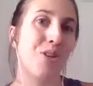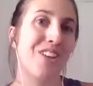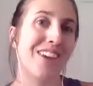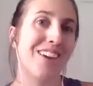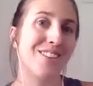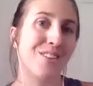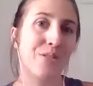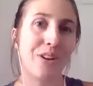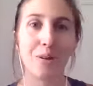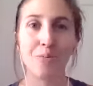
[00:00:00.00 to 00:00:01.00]
breathing into
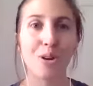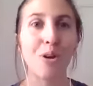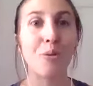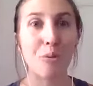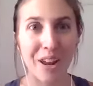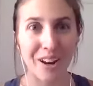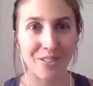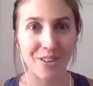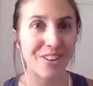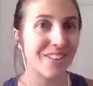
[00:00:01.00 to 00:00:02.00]
the ribs or
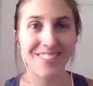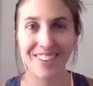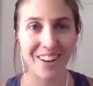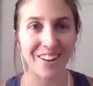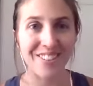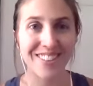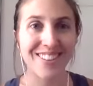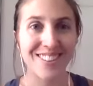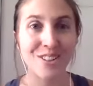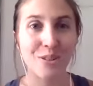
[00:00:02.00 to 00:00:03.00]
whatever you know
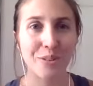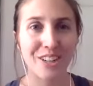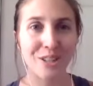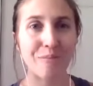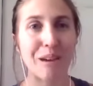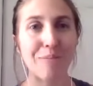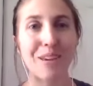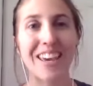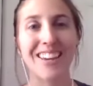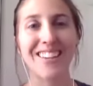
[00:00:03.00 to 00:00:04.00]
the situation might
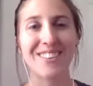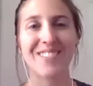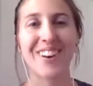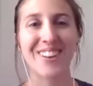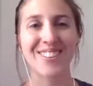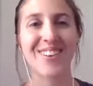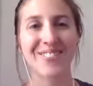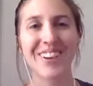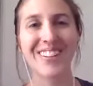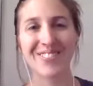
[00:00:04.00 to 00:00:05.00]
be it is about
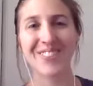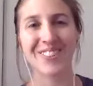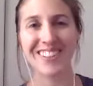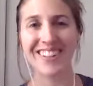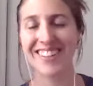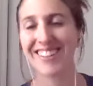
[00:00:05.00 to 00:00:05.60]
so much more